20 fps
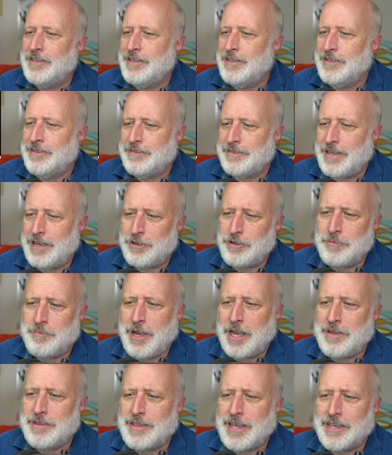Now you
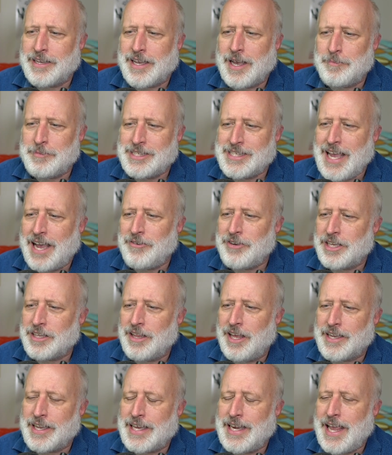might think I'm sounding
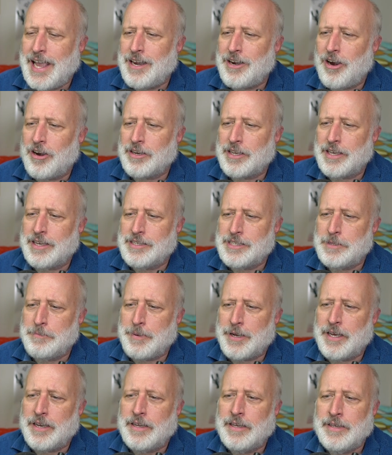like an anarchist,
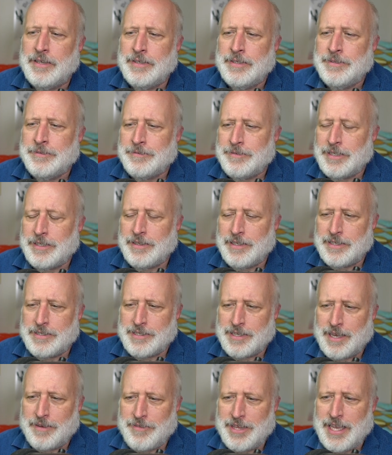but well, let's
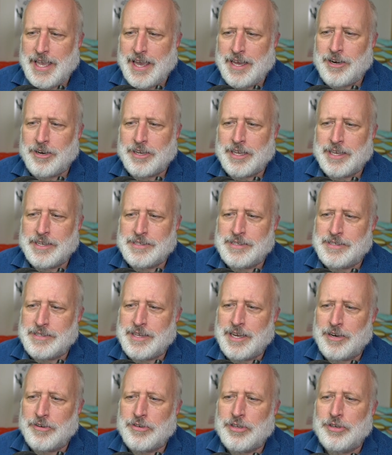give the anarchists
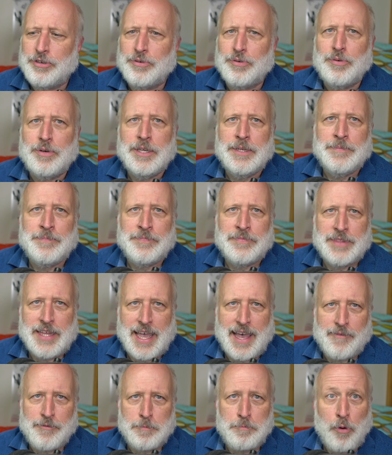their due. They
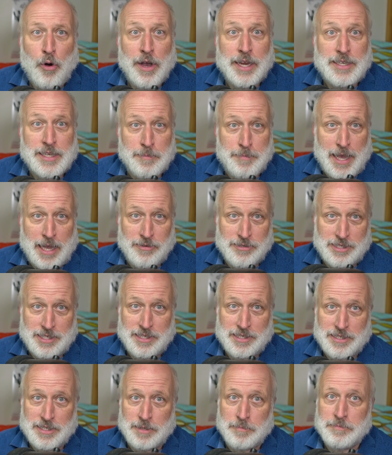have a point about
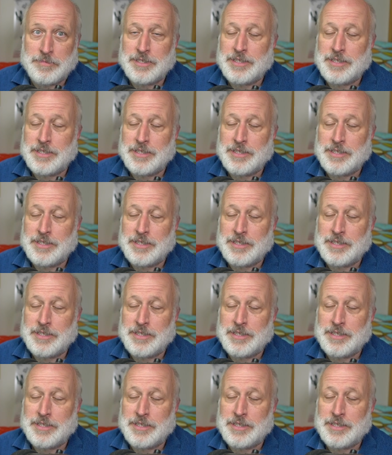systems,